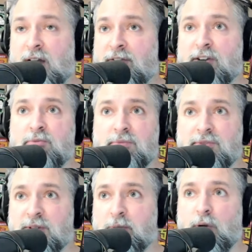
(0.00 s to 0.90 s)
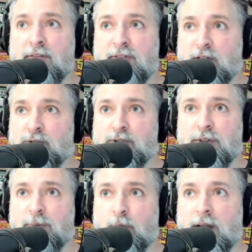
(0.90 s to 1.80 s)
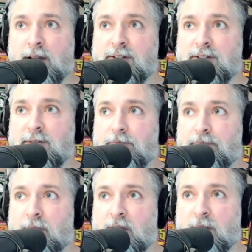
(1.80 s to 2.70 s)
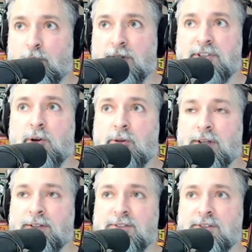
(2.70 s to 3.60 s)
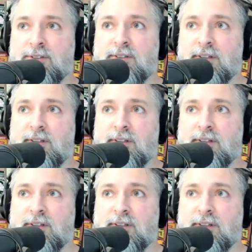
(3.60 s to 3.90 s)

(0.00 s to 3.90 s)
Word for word: had some great features on the brand in press outlets, and,